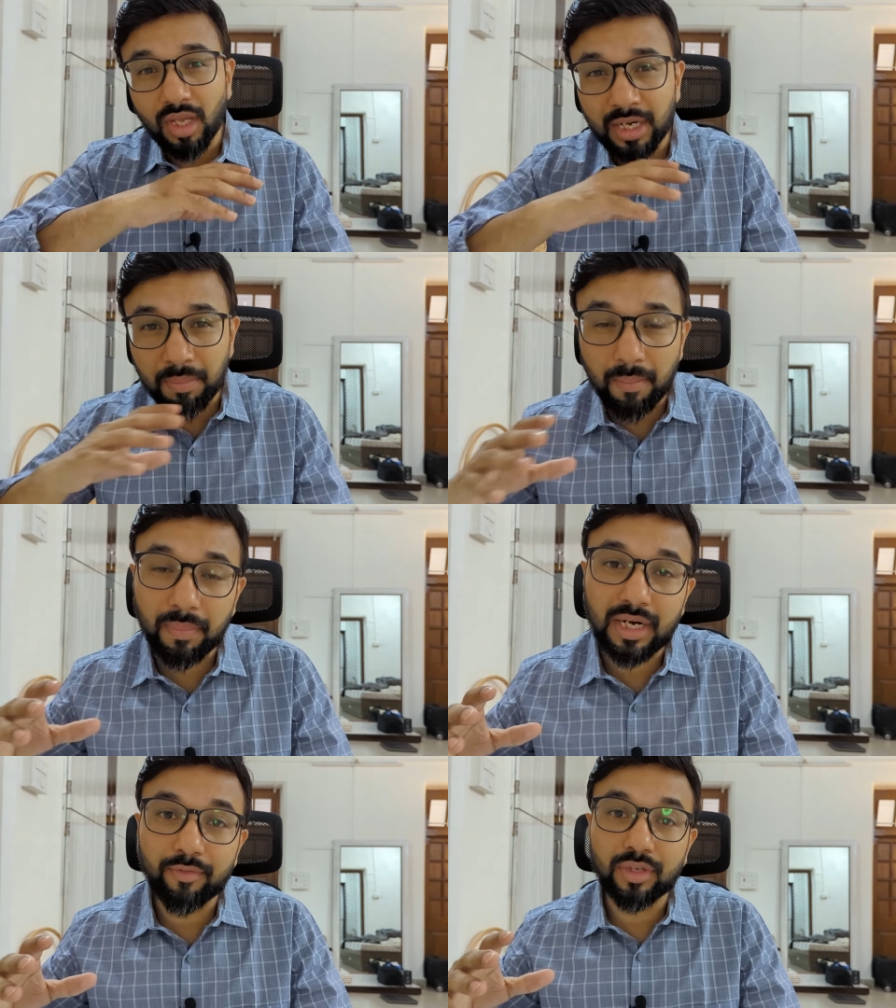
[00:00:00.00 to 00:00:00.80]

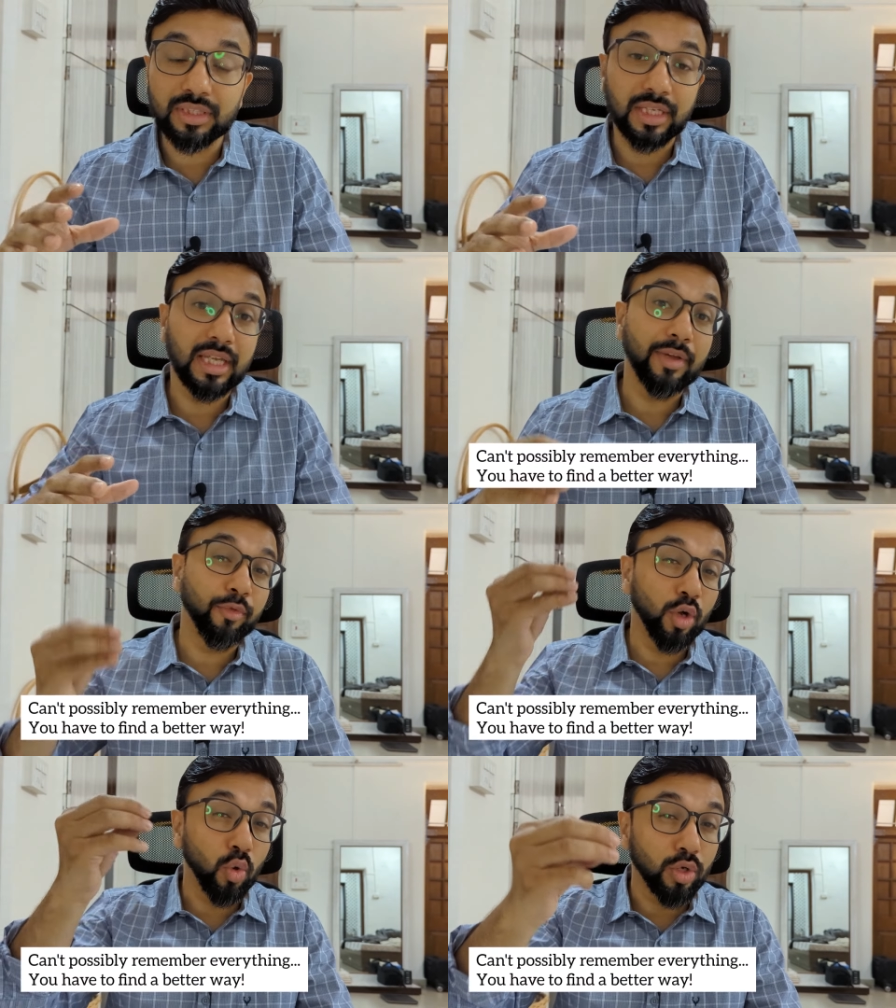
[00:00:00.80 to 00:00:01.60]
remember everything, if
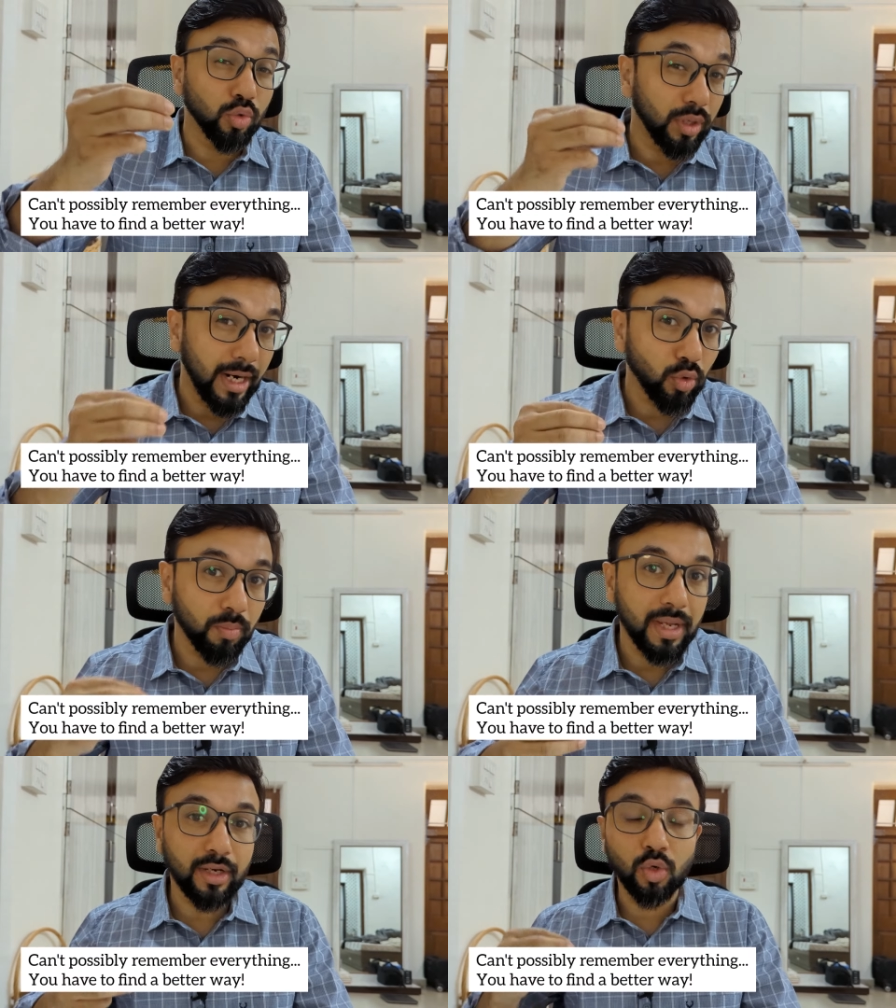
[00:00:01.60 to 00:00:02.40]
you are going to try to make